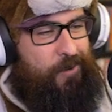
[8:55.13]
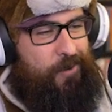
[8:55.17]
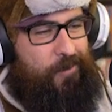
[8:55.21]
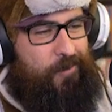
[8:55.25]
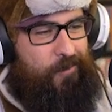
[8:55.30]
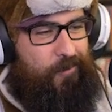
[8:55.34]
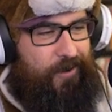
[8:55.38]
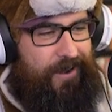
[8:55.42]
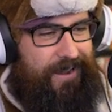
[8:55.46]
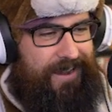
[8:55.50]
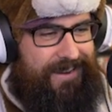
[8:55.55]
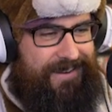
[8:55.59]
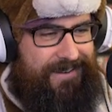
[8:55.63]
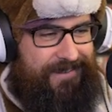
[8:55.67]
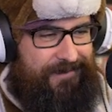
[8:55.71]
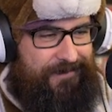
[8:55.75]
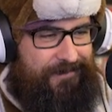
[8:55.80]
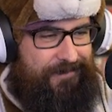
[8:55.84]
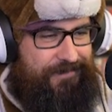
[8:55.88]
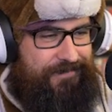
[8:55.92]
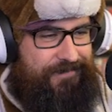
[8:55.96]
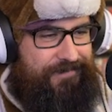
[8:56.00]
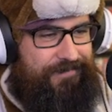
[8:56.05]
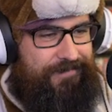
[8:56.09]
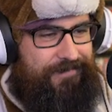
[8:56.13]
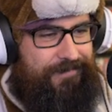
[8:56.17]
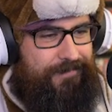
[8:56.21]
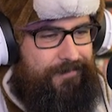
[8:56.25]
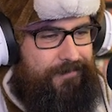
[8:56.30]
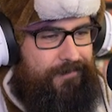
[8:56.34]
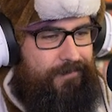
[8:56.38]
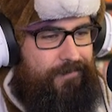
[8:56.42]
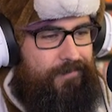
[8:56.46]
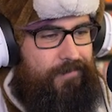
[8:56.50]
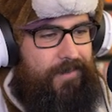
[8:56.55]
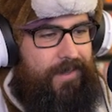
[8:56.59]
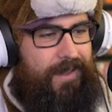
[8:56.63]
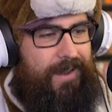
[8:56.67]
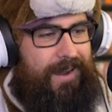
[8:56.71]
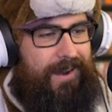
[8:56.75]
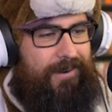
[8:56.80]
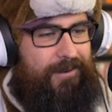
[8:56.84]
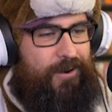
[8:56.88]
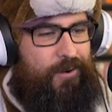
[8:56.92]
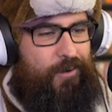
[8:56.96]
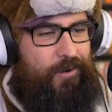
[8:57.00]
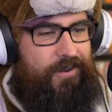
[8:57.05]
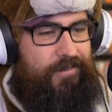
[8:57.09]
what? On your knee. I
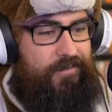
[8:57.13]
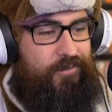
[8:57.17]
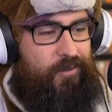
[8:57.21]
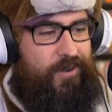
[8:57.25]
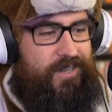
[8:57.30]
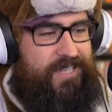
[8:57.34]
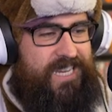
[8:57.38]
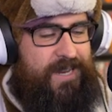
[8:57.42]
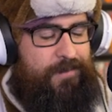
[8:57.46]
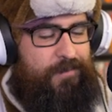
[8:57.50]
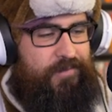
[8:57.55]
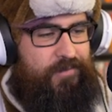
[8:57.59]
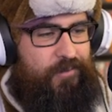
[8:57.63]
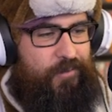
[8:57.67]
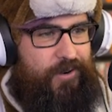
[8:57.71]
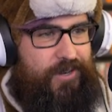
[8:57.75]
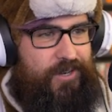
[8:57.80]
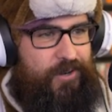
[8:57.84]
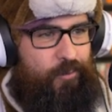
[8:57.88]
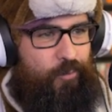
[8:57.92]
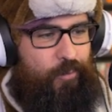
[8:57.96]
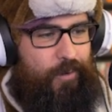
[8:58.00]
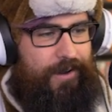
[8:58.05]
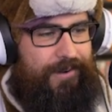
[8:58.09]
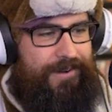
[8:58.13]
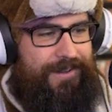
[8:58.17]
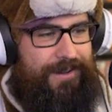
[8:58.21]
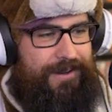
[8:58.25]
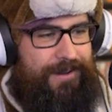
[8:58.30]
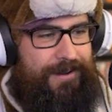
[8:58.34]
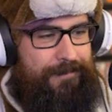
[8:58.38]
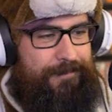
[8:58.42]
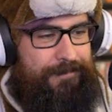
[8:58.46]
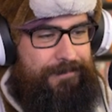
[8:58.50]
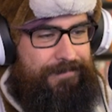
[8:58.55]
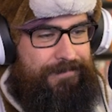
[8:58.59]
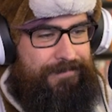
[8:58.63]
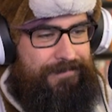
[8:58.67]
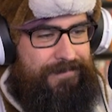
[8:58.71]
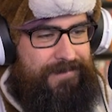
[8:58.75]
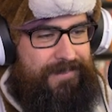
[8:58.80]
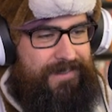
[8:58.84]
record a voice app before you. You're welcome.